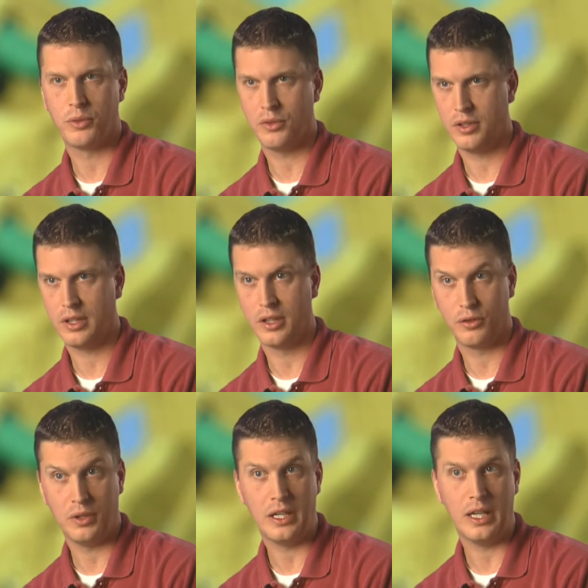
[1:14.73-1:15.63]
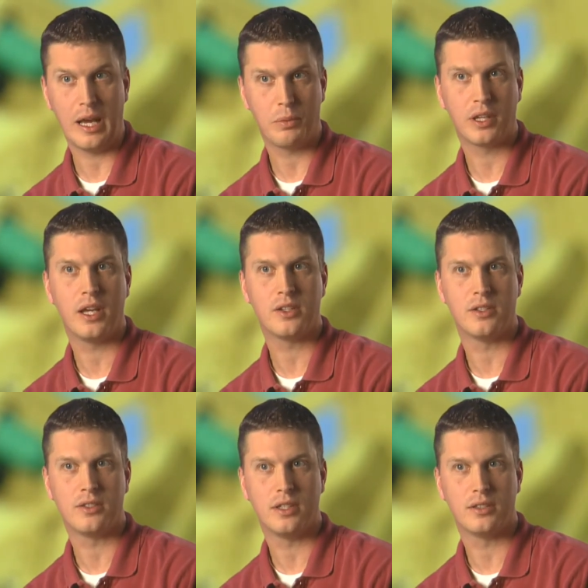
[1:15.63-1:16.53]
the 3D
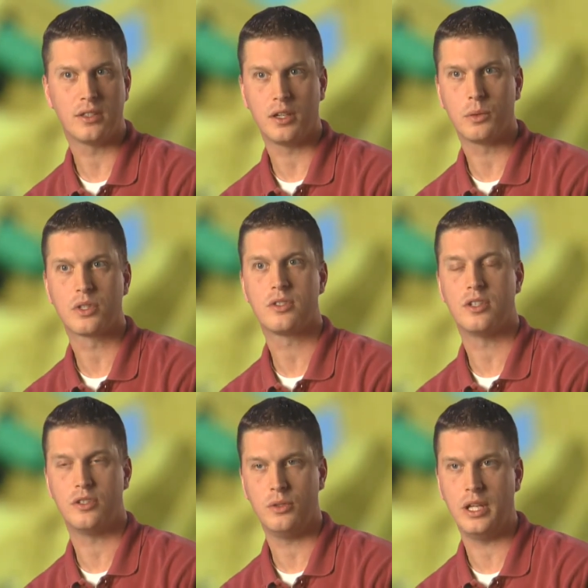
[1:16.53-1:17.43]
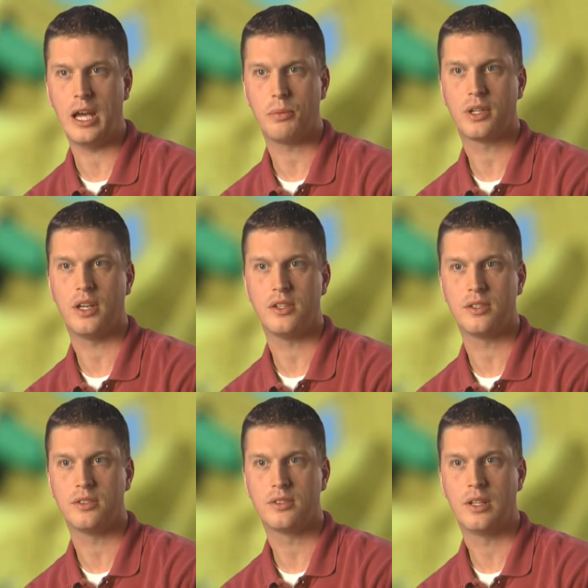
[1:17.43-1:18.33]
applications in SOLIDWORKS to 2D
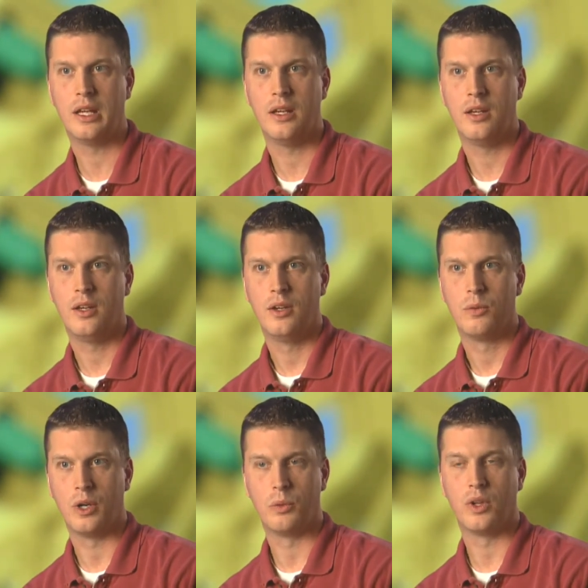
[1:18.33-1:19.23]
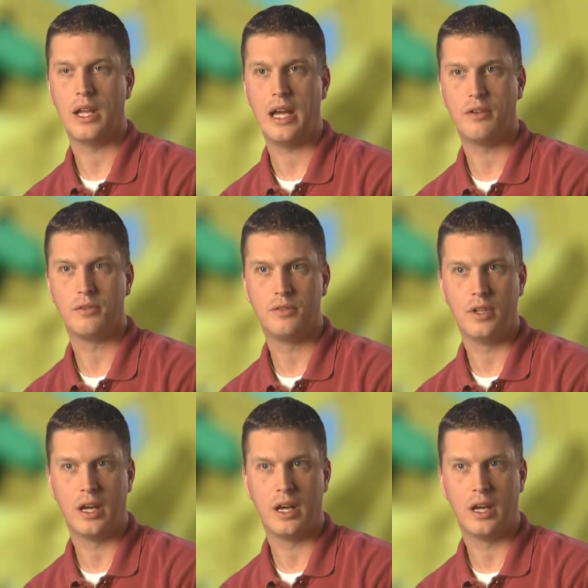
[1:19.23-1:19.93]
applications, where we'll have